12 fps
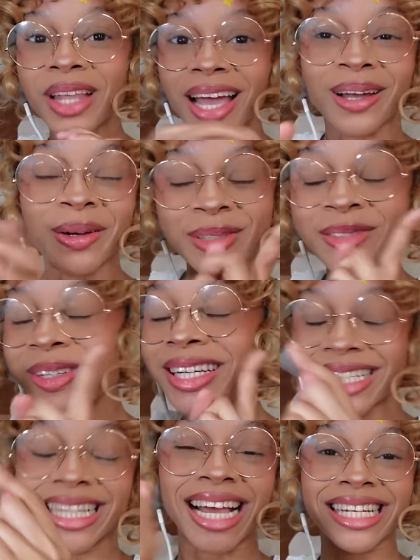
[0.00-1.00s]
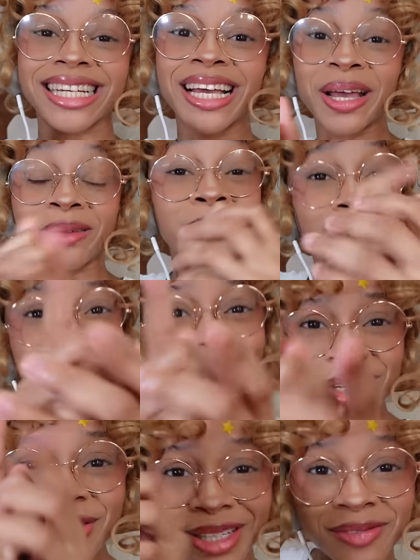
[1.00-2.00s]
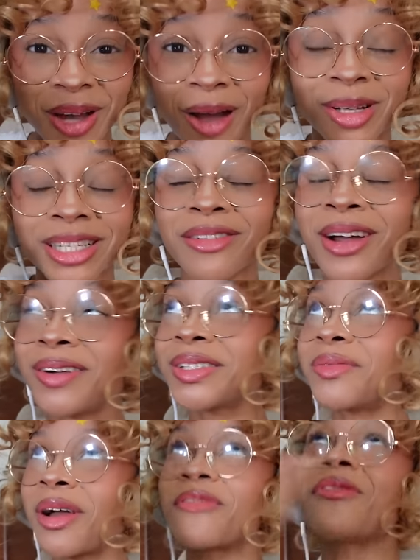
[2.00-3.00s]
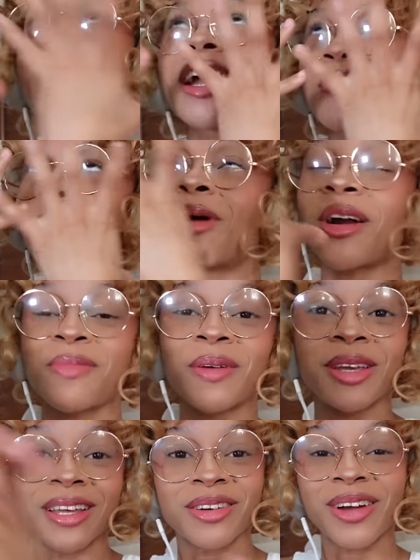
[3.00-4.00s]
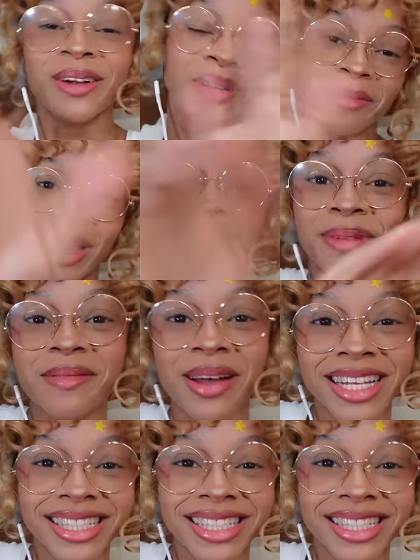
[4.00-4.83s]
I always forget that. Make sure you leave comments. Comments are my favorite part about being a creator. Okay, bye. Bye-bye.